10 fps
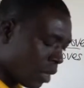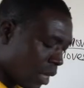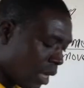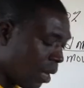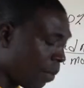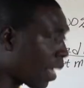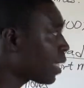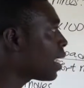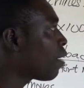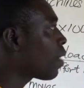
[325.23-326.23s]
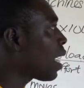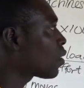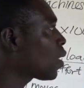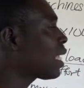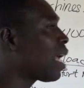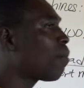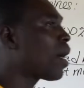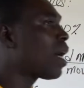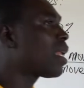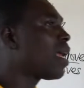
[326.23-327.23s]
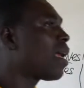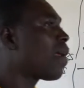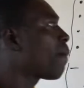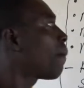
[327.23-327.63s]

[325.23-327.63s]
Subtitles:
Labor here, we are talking about the